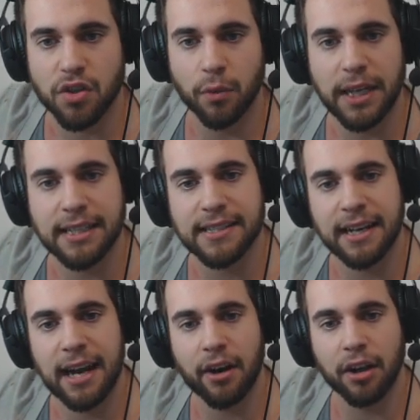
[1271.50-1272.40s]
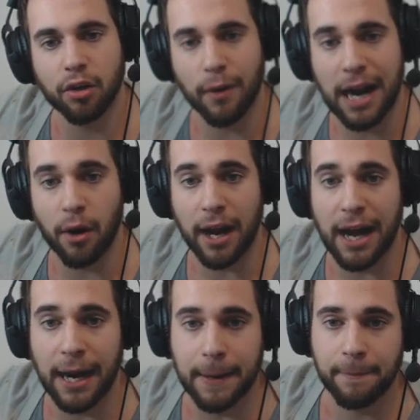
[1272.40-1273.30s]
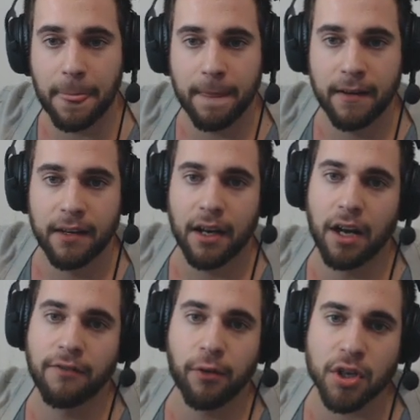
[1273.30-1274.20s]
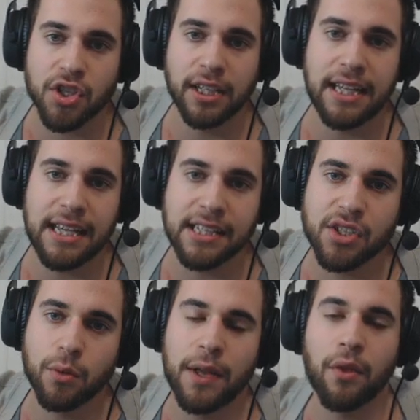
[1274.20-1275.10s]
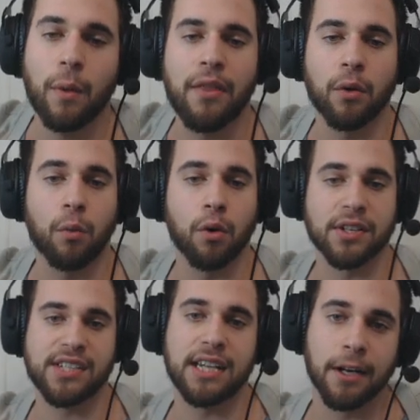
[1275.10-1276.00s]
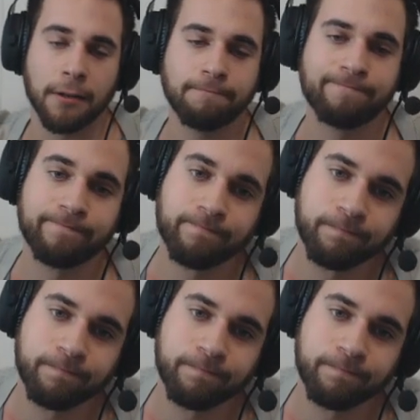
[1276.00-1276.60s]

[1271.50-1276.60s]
So we can send out our Groudon. Unfortunately, he gets to win the Weather Wars here.